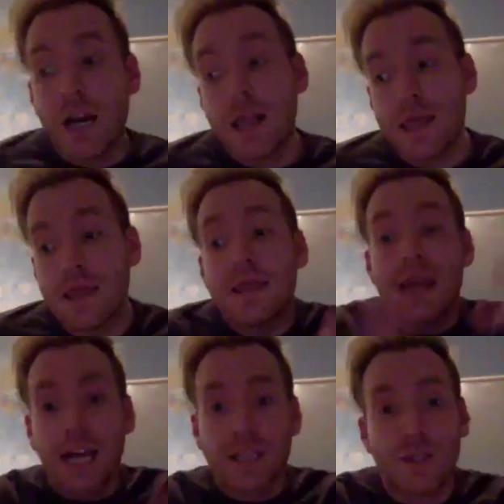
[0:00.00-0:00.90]
And
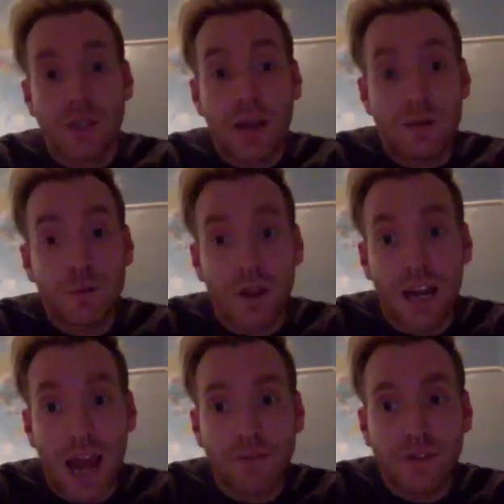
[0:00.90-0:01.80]
that's sometimes what the
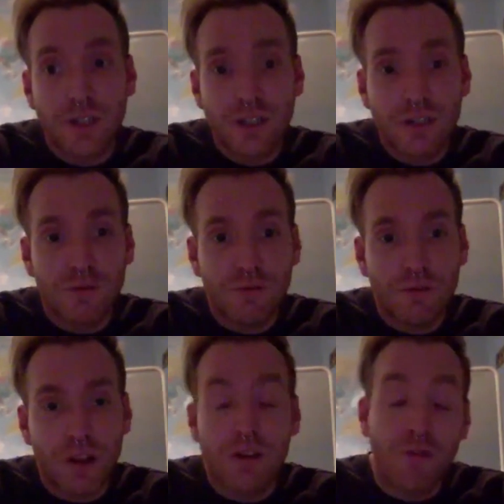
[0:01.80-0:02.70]
left
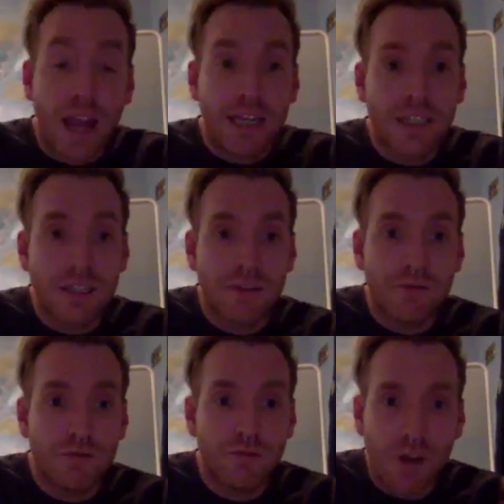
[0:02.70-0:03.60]
or the right
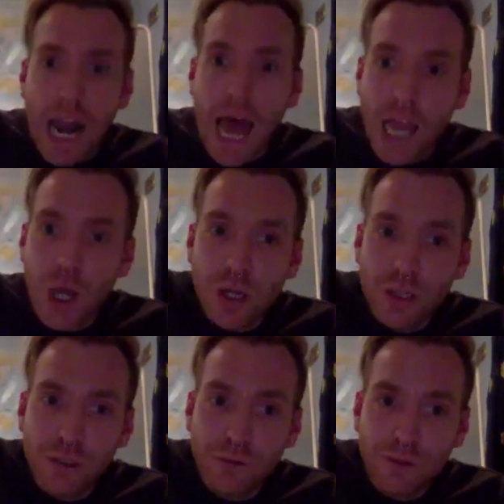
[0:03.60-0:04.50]
rely
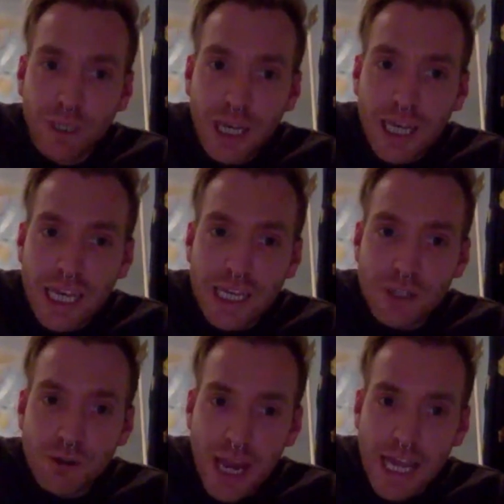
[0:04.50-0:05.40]
on, is
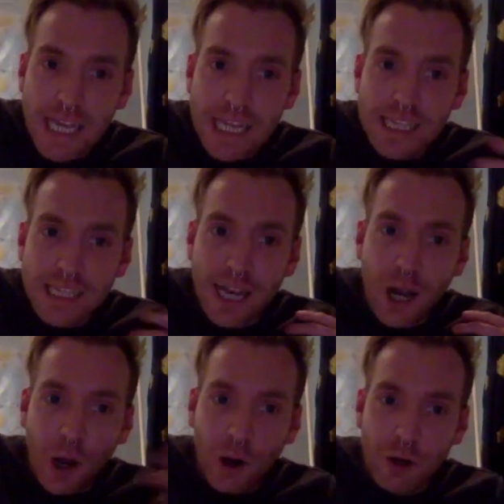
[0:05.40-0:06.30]
creating these like
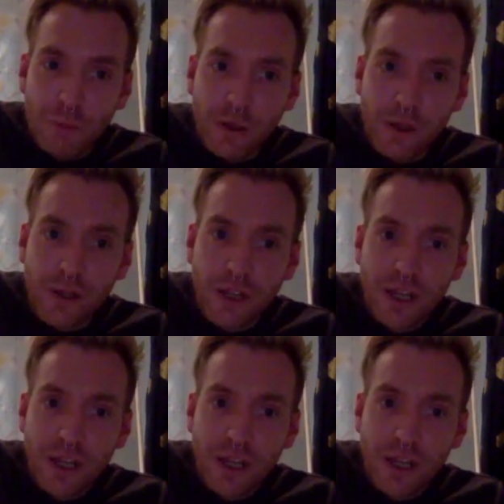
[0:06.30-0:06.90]
horrible